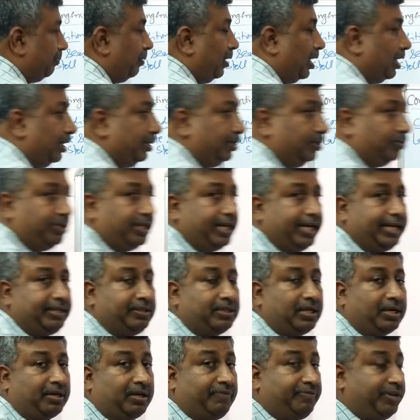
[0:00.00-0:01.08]
plan to take
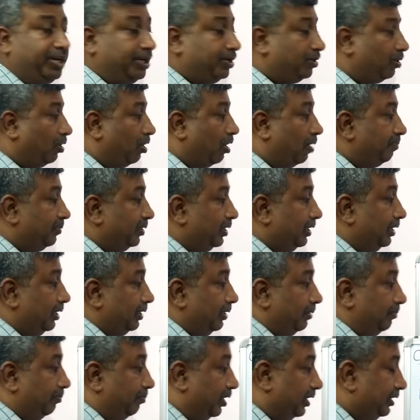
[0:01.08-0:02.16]
the Rabi crop,
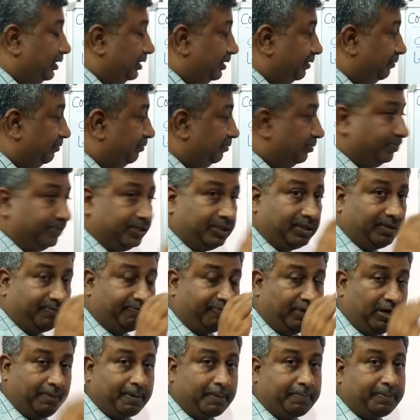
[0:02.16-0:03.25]
but with the
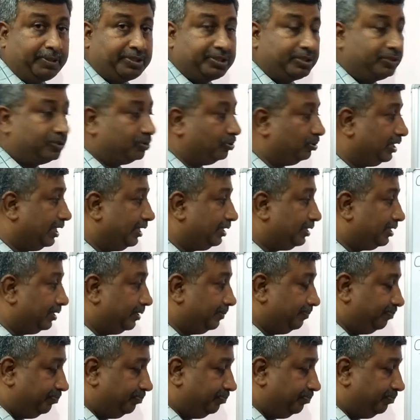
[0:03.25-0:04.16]
field preparation, so that